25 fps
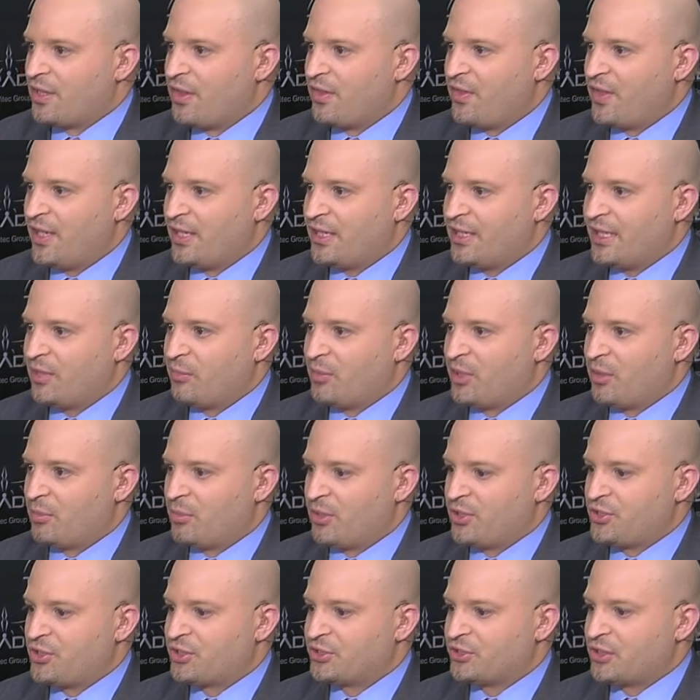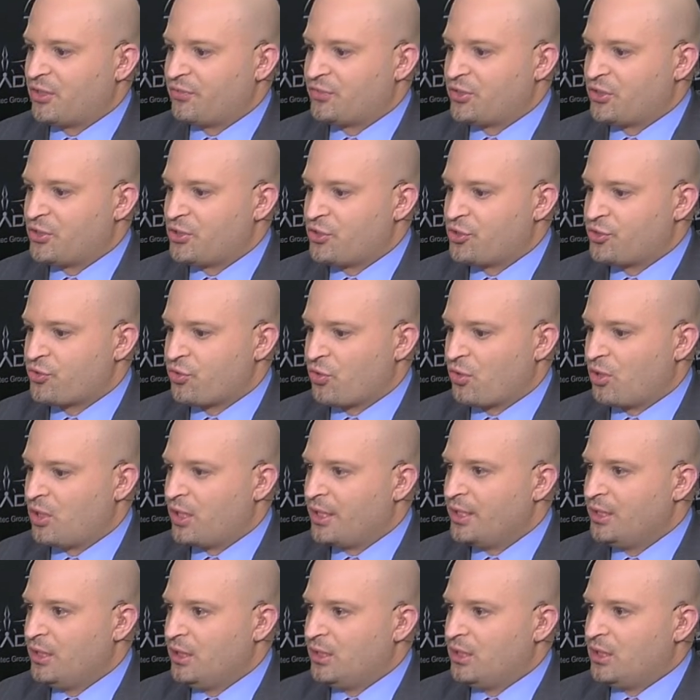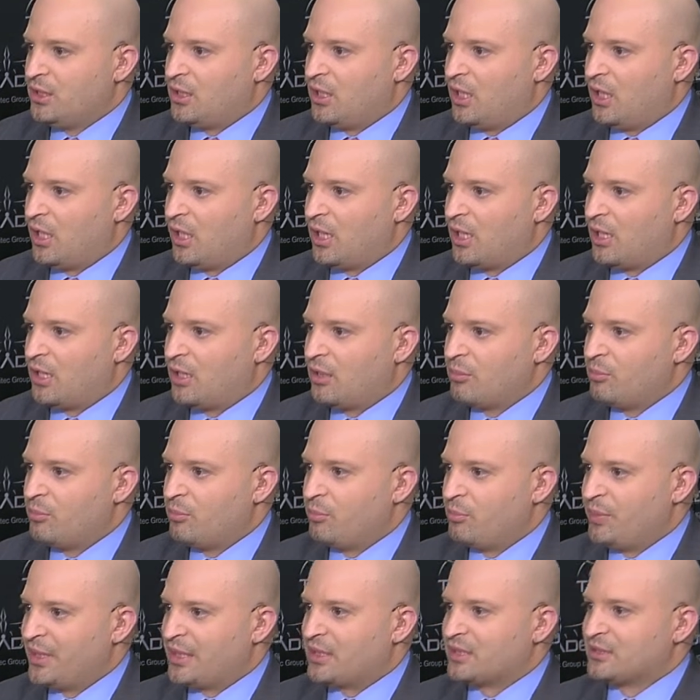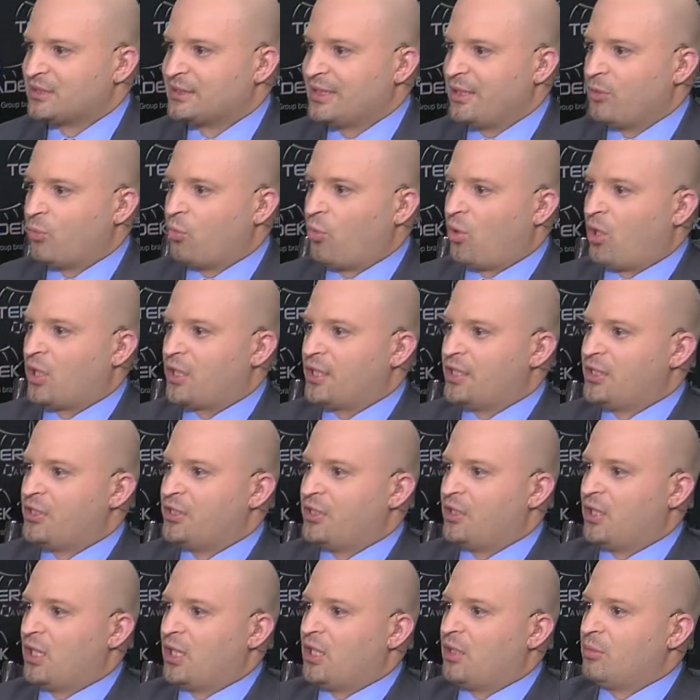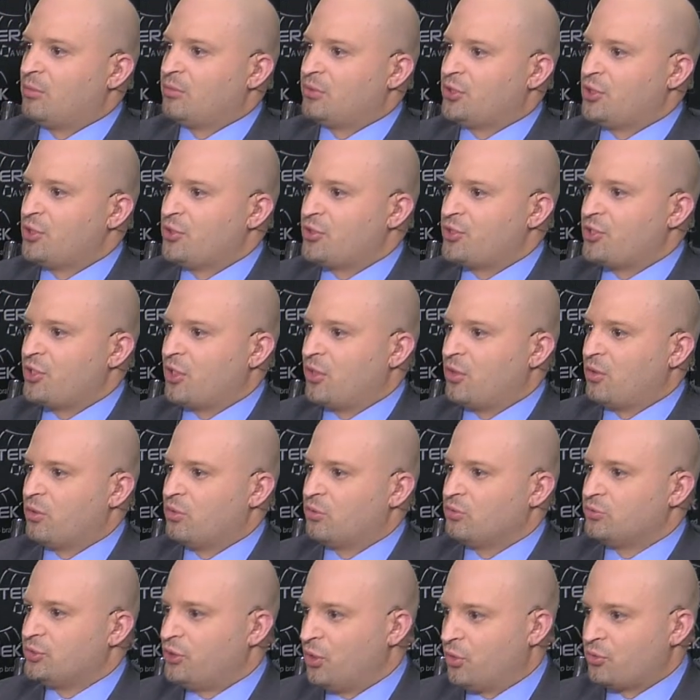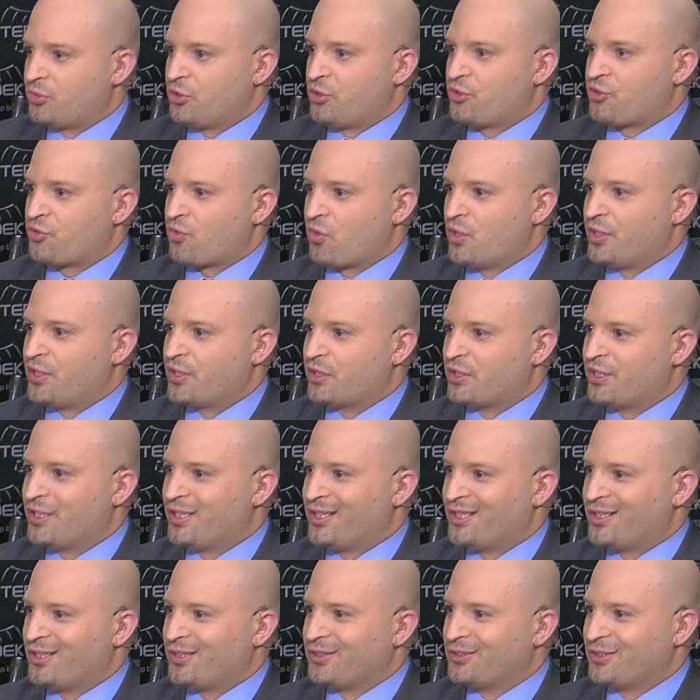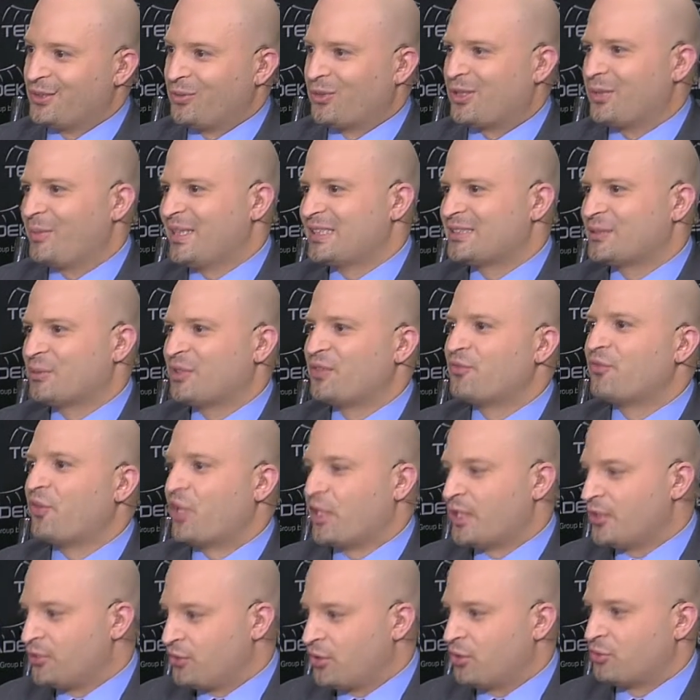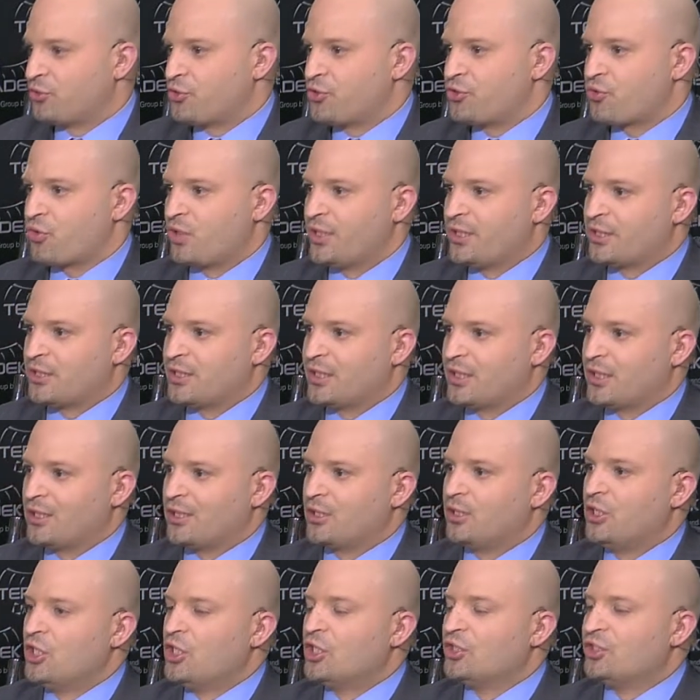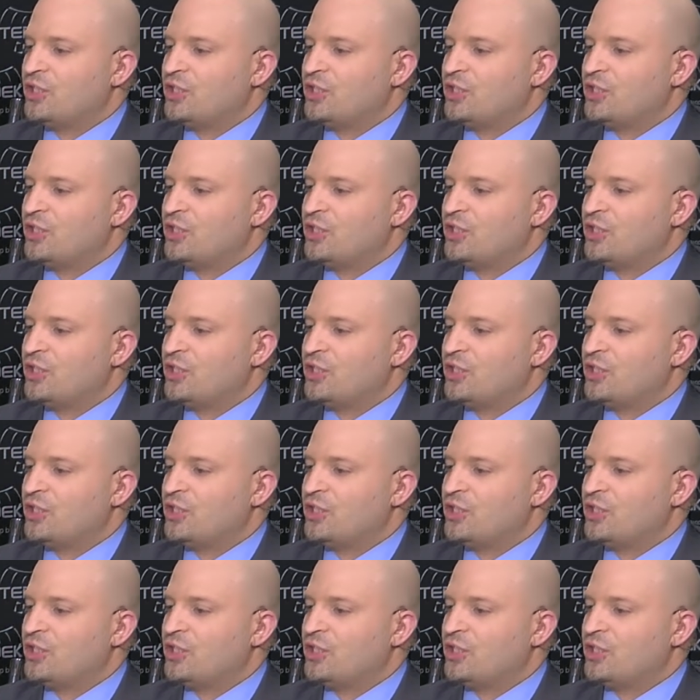They gave me a bunch of stuff to destroy because they wanted to show, don't destroy your gear. They want to make something funny. Don't destroy your gear.